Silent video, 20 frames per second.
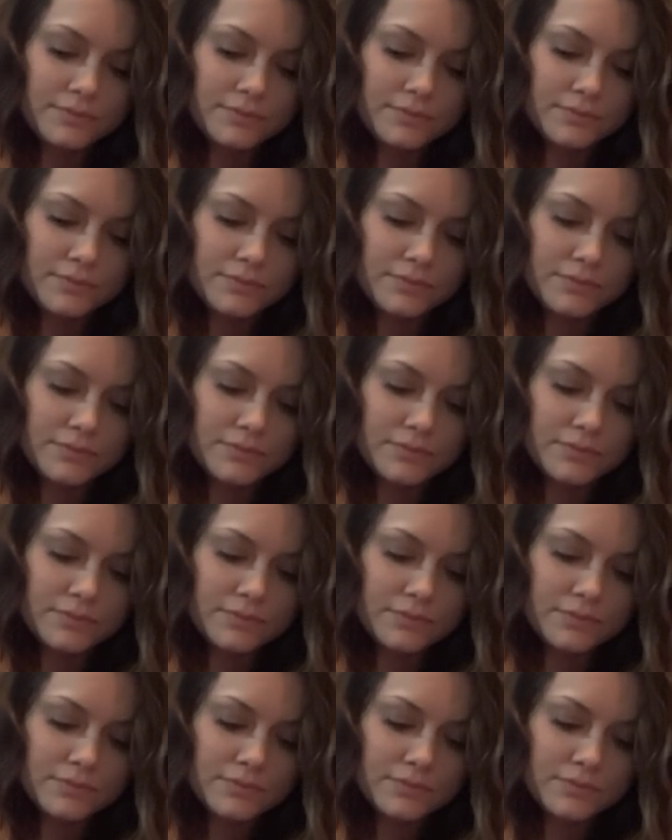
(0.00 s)

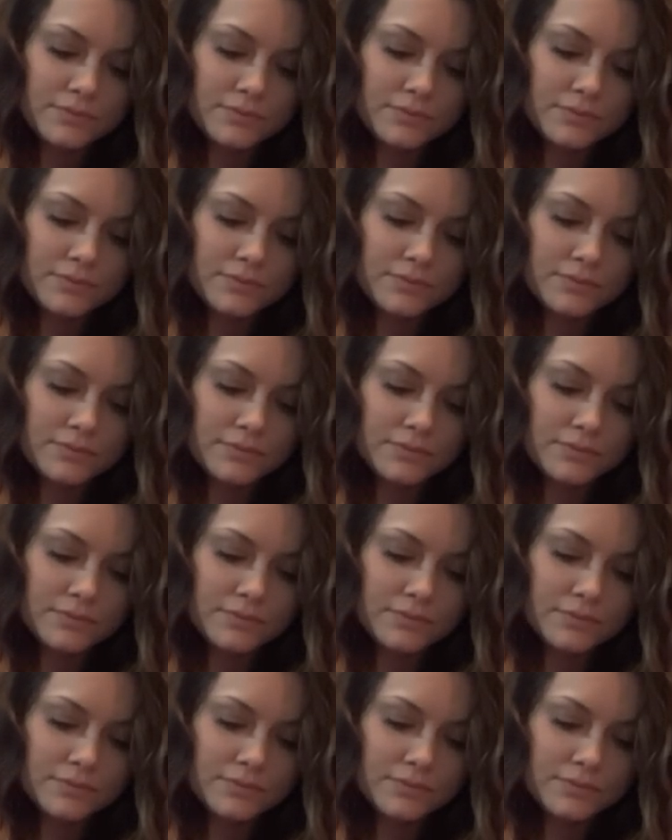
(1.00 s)

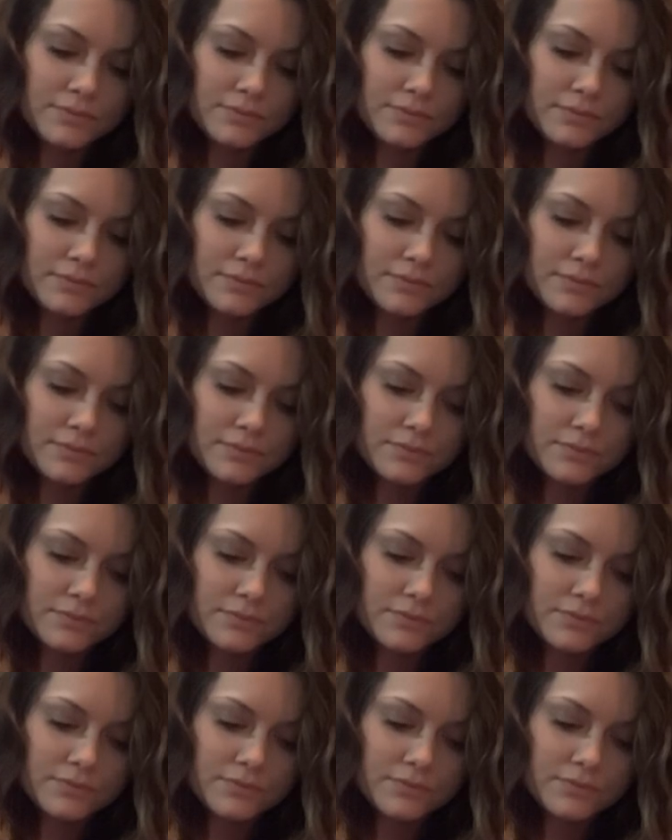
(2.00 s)

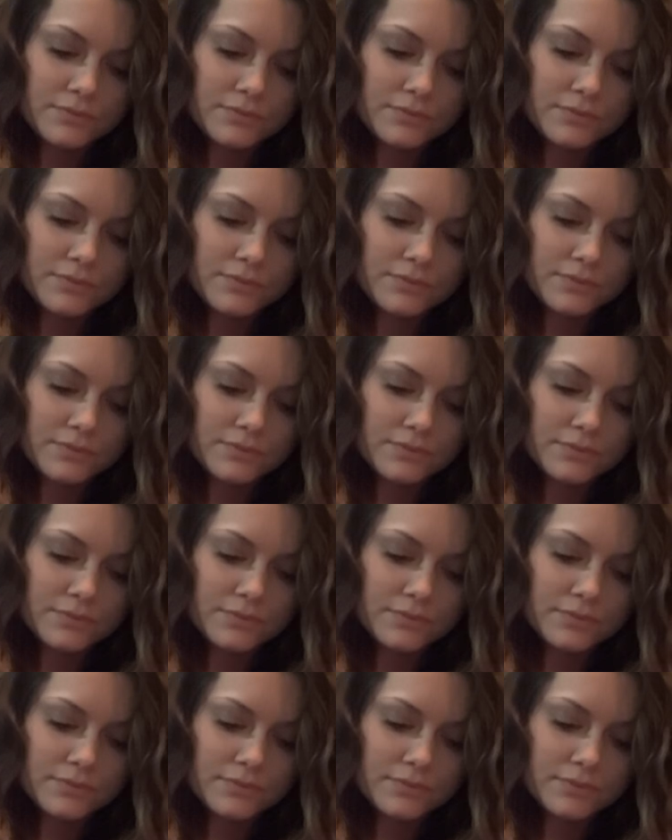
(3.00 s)

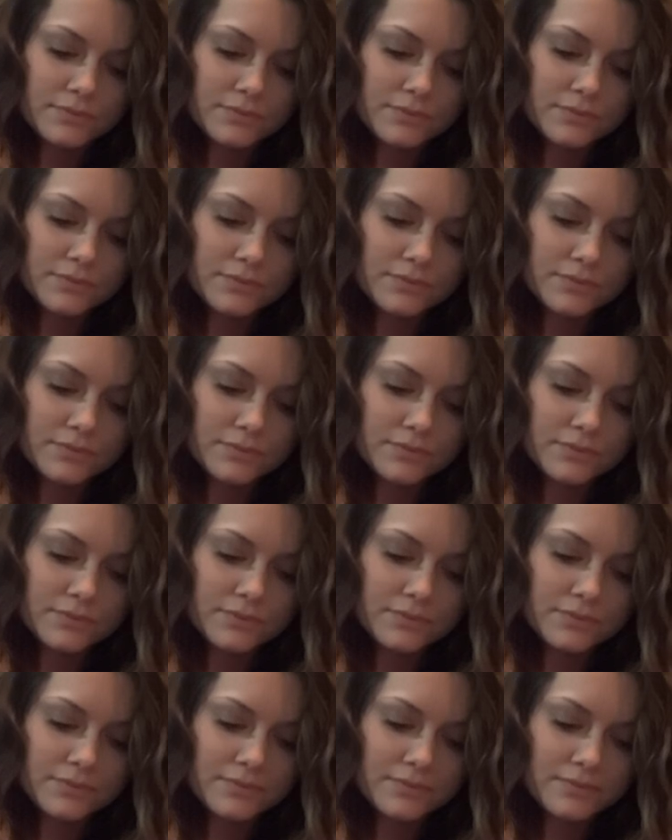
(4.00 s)

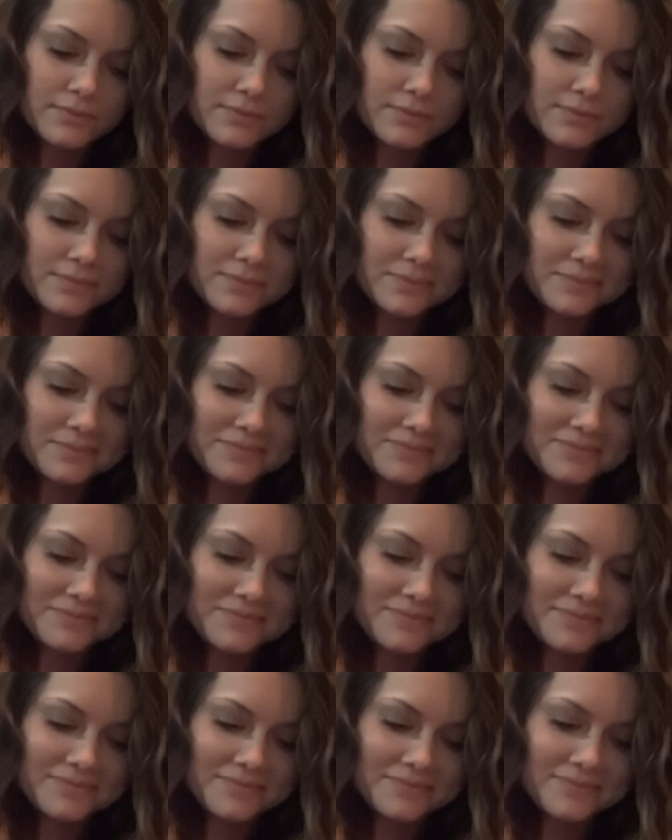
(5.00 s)

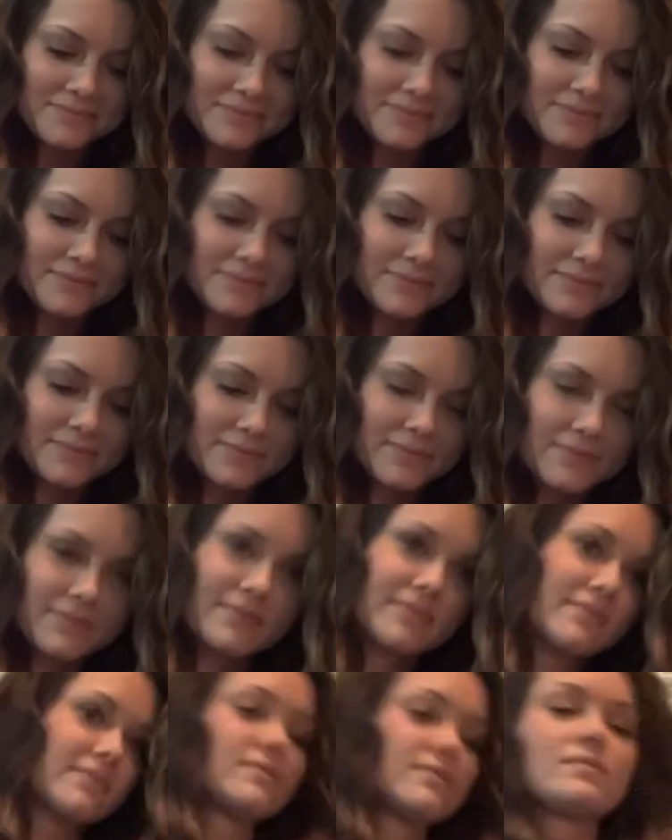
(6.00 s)

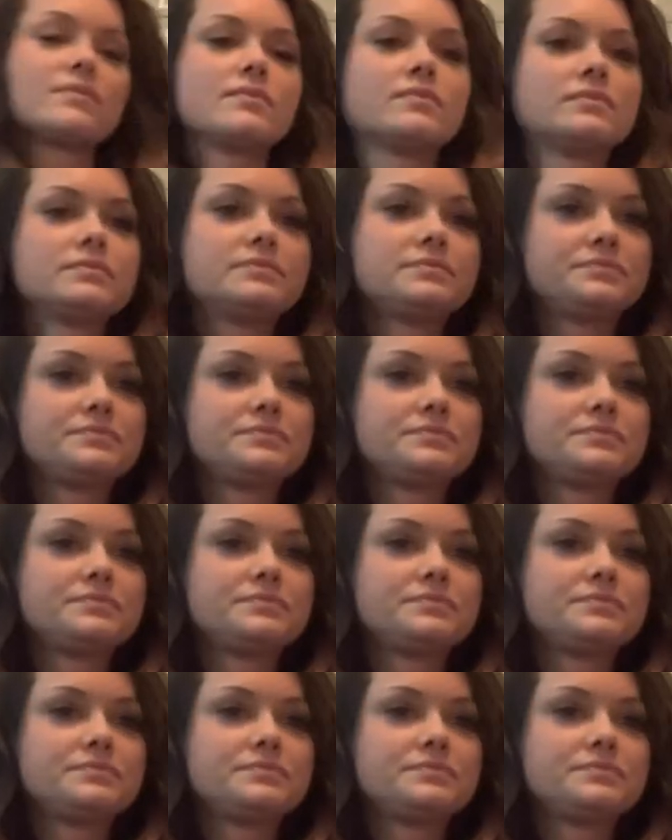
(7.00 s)
(not speaking)